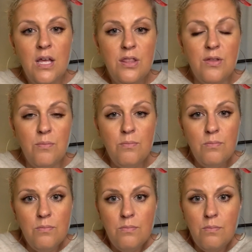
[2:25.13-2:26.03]

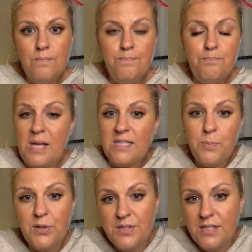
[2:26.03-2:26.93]
the best
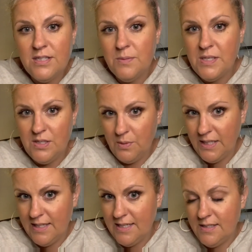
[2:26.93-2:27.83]
person to be
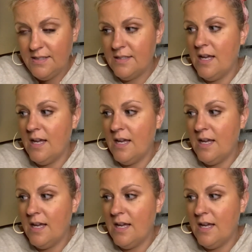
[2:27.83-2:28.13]
doing this,